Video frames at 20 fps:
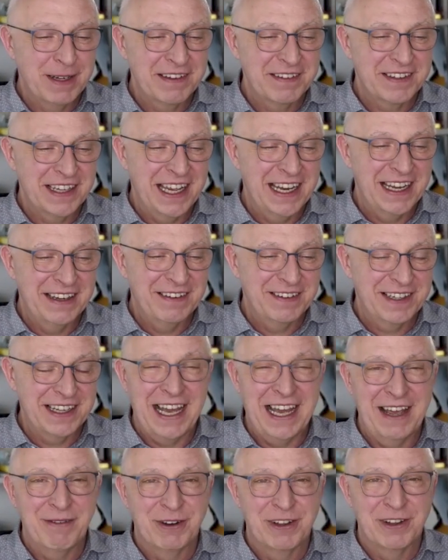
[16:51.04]
and
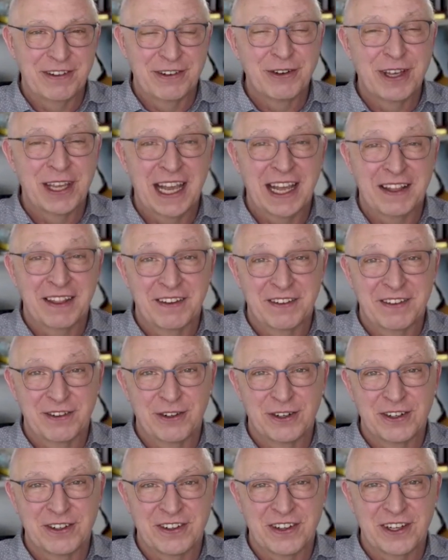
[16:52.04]
I was looking at the
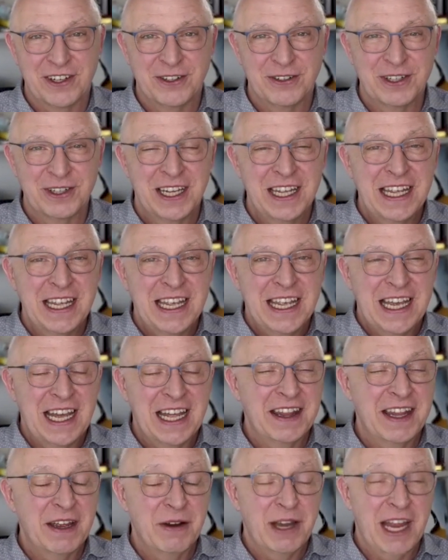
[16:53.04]
source code,
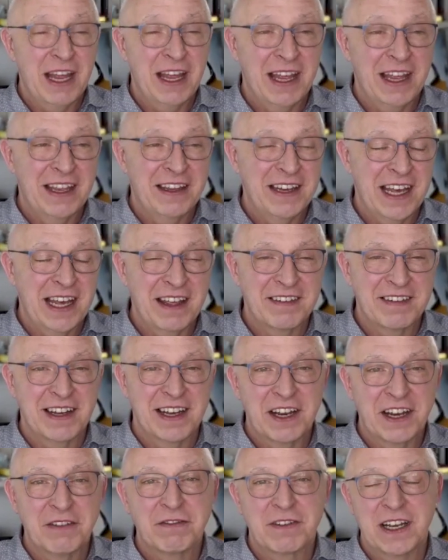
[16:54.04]
and it has a
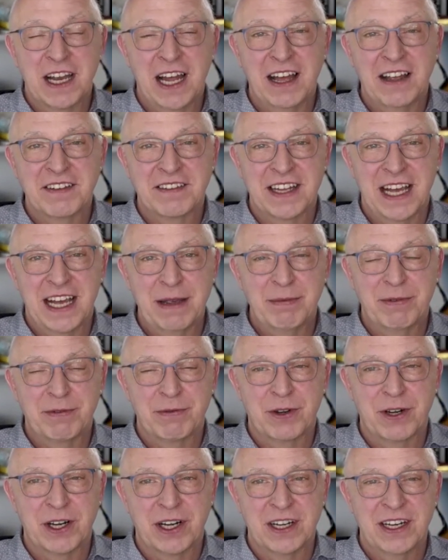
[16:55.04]
lot of class types
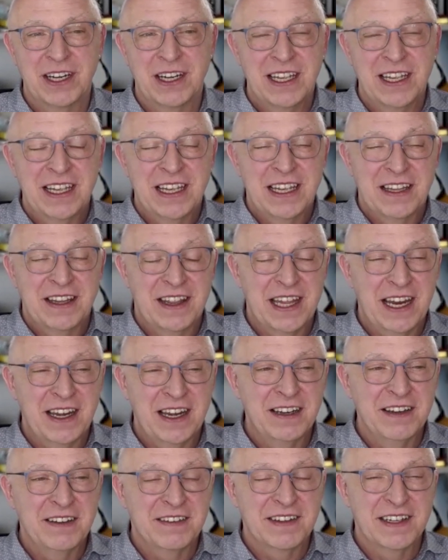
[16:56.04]
where there
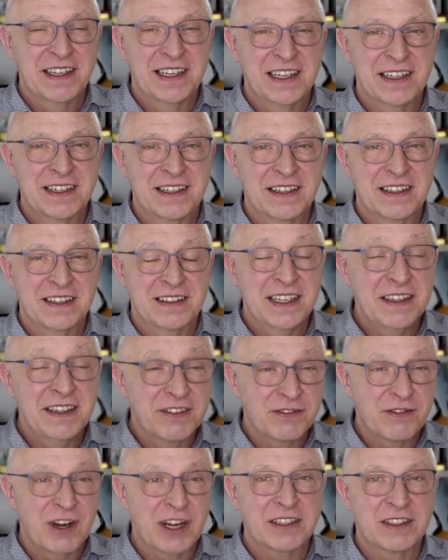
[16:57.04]
is a
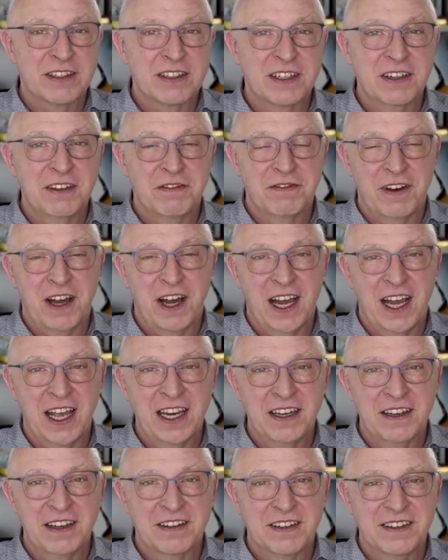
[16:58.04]
destructor
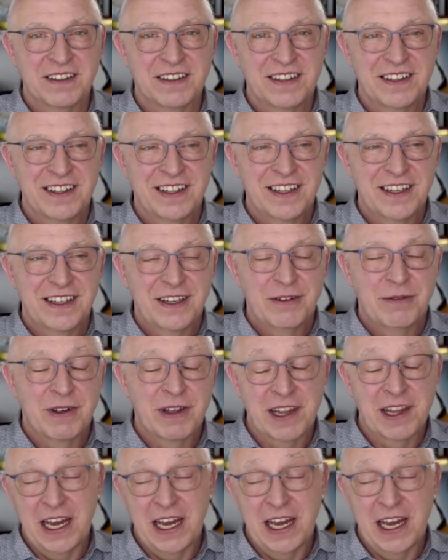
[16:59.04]
defined with an